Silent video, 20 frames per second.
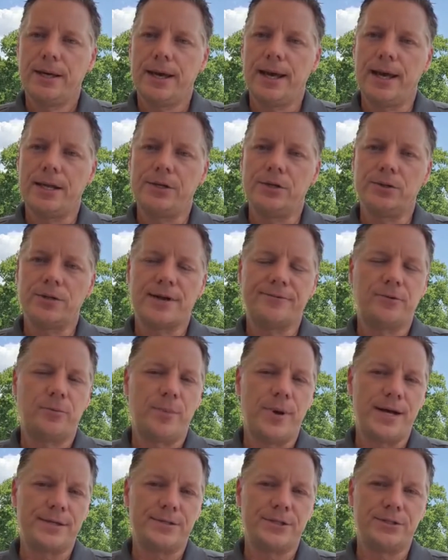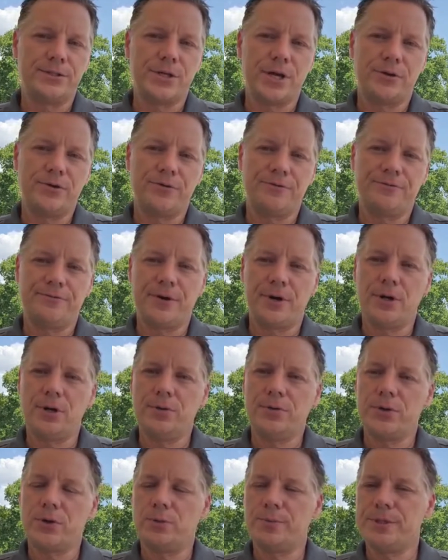and you'll have a message on your
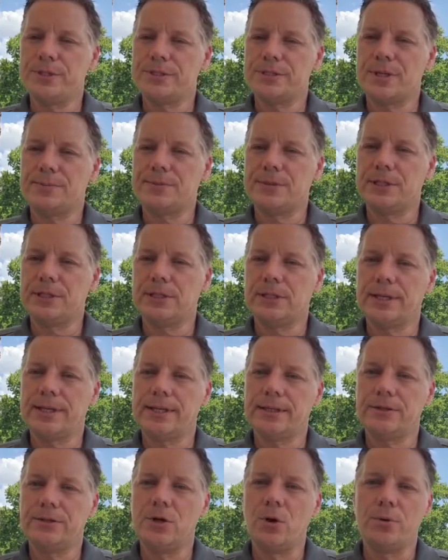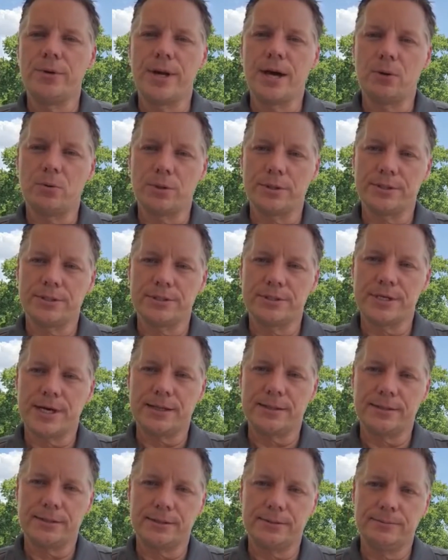phone that'll be something like no network
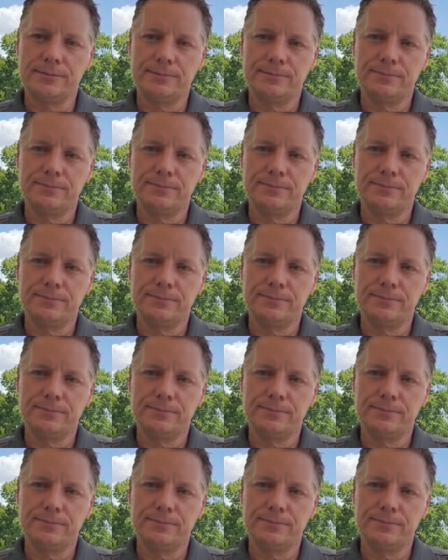detected.